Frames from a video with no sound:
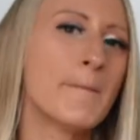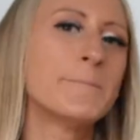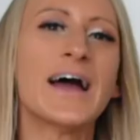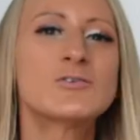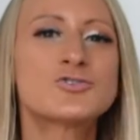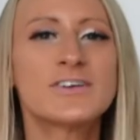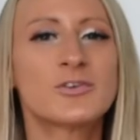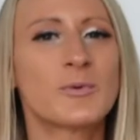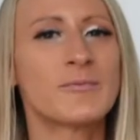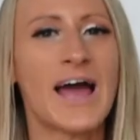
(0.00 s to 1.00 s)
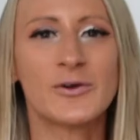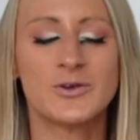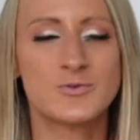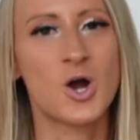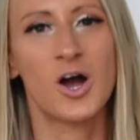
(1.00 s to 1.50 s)
Boundaries around how
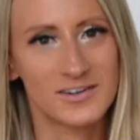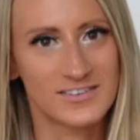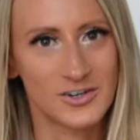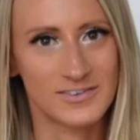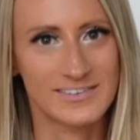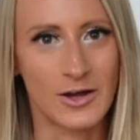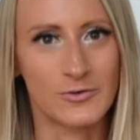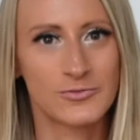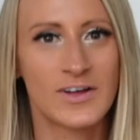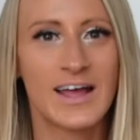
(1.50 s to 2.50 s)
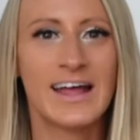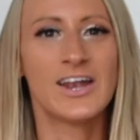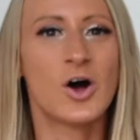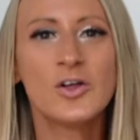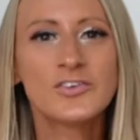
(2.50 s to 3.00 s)
you talk to yourself.
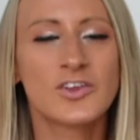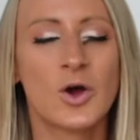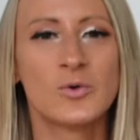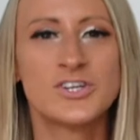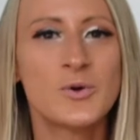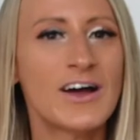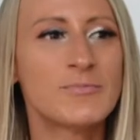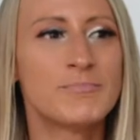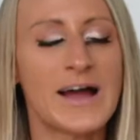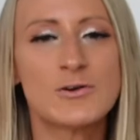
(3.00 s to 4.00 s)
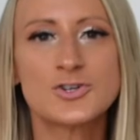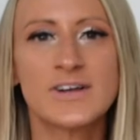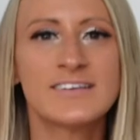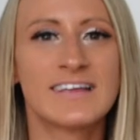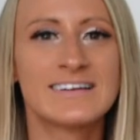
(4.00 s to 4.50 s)
And also, do you have
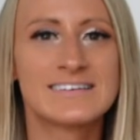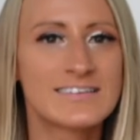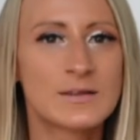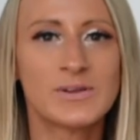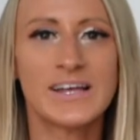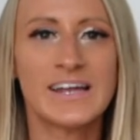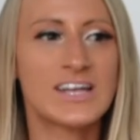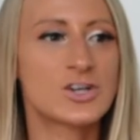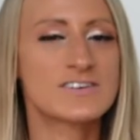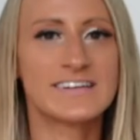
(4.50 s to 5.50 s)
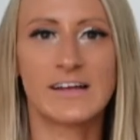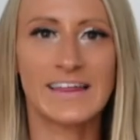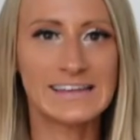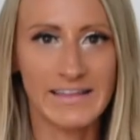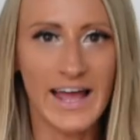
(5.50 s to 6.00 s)
boundaries and discipline in your
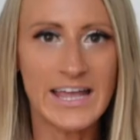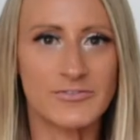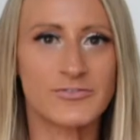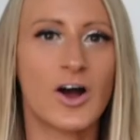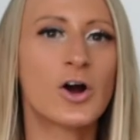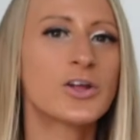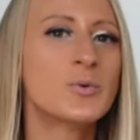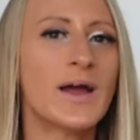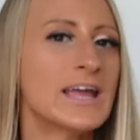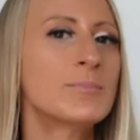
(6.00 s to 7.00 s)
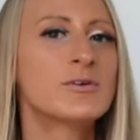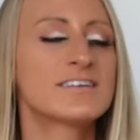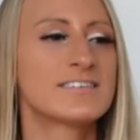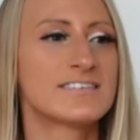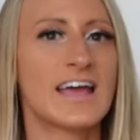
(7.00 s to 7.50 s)
daily life? Are you able
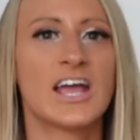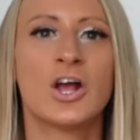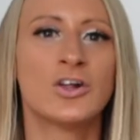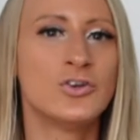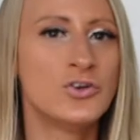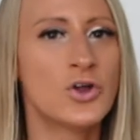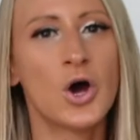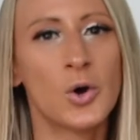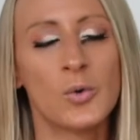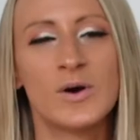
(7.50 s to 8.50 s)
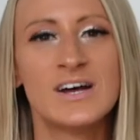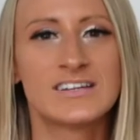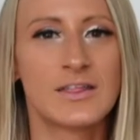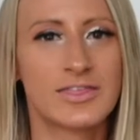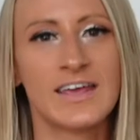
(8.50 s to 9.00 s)
to say no
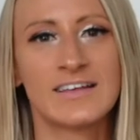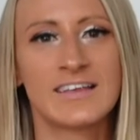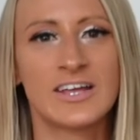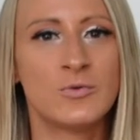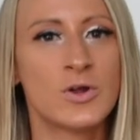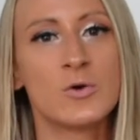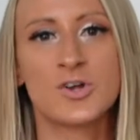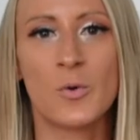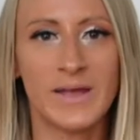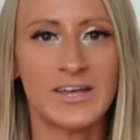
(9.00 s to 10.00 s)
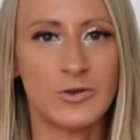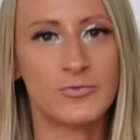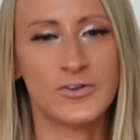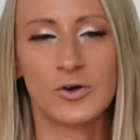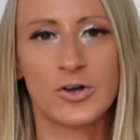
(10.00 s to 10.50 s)
to things that you know don't make you
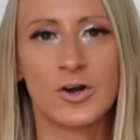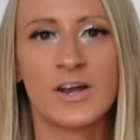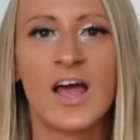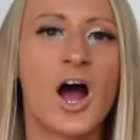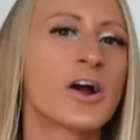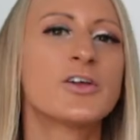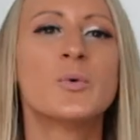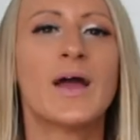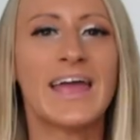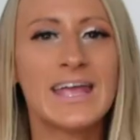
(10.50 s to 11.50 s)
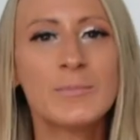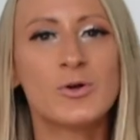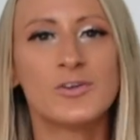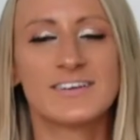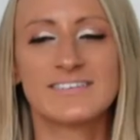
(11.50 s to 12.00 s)
feel good? Are you
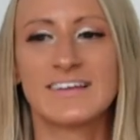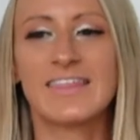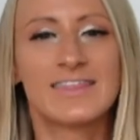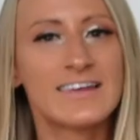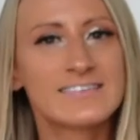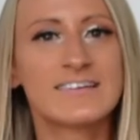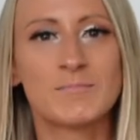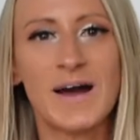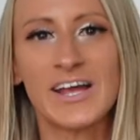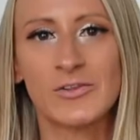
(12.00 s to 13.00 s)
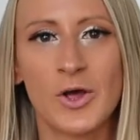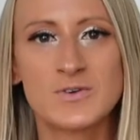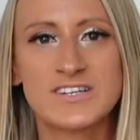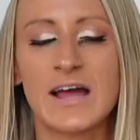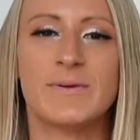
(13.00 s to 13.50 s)
able to say, this is my
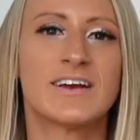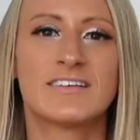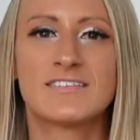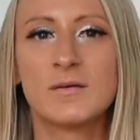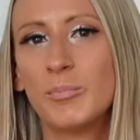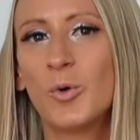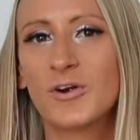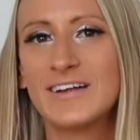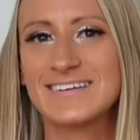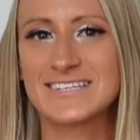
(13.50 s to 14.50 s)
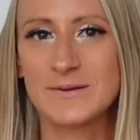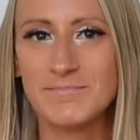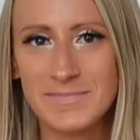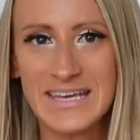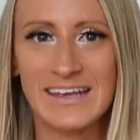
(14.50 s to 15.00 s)
alone time because it's important to
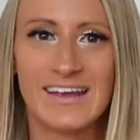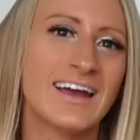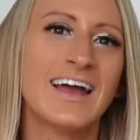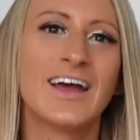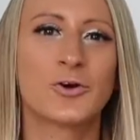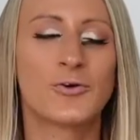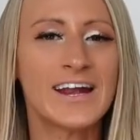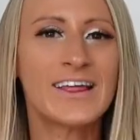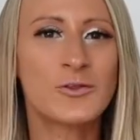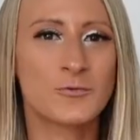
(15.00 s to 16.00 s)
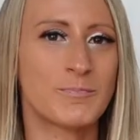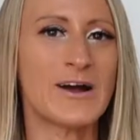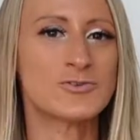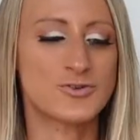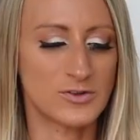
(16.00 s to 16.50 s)
me? Creating those
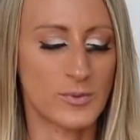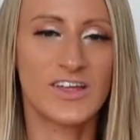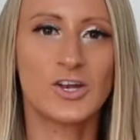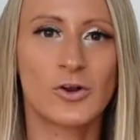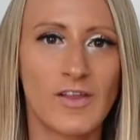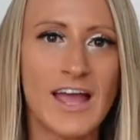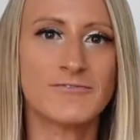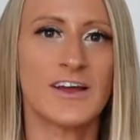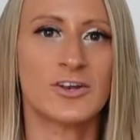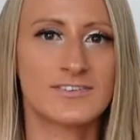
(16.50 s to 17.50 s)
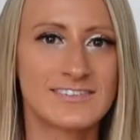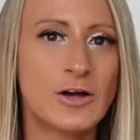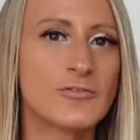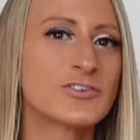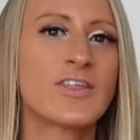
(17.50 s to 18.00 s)
boundaries within your life and
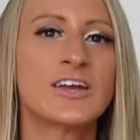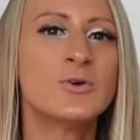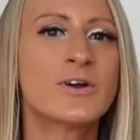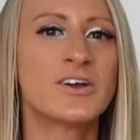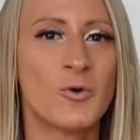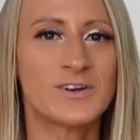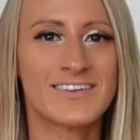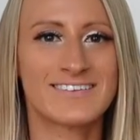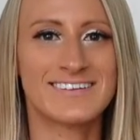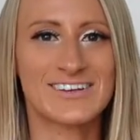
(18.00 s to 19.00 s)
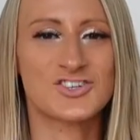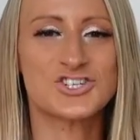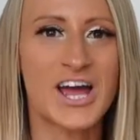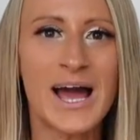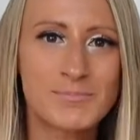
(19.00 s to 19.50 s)
yourself so that you can go into this next
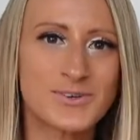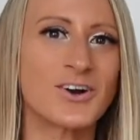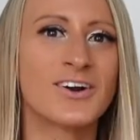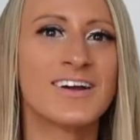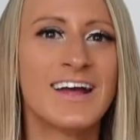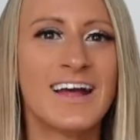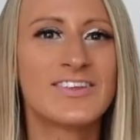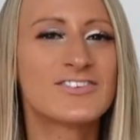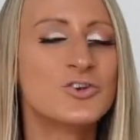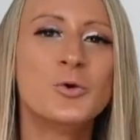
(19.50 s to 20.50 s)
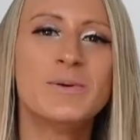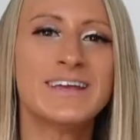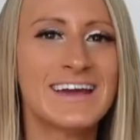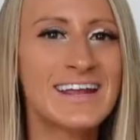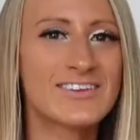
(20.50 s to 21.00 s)
chapter, this new
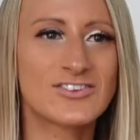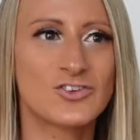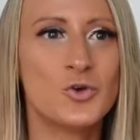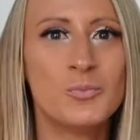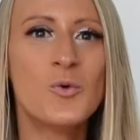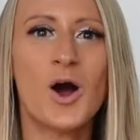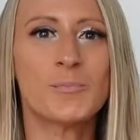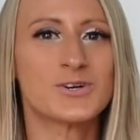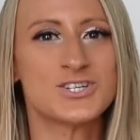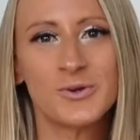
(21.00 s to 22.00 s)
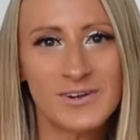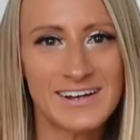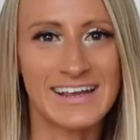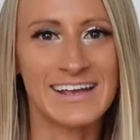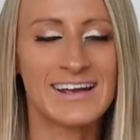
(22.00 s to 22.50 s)
beginning, this new
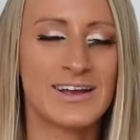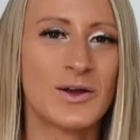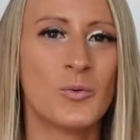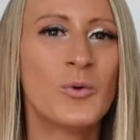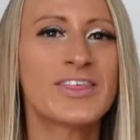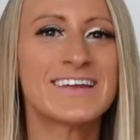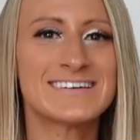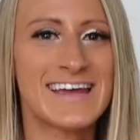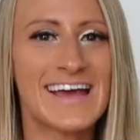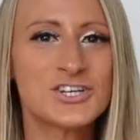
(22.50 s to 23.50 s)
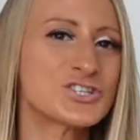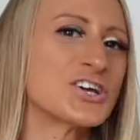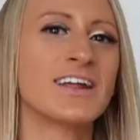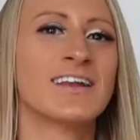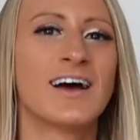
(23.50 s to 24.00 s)
opportunity with
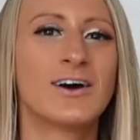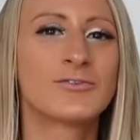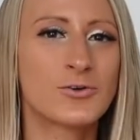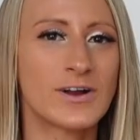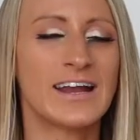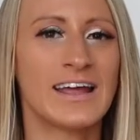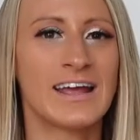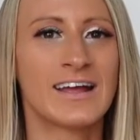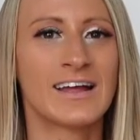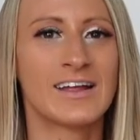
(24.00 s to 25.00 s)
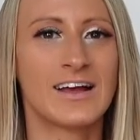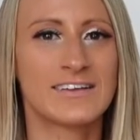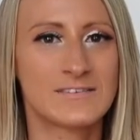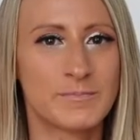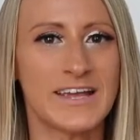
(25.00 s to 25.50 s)
intention of creating a
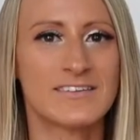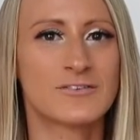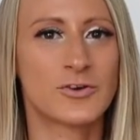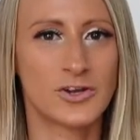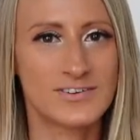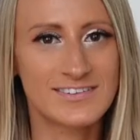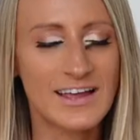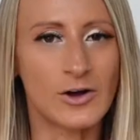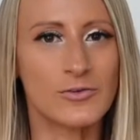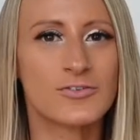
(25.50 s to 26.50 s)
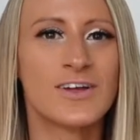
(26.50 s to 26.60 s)
space for yourself.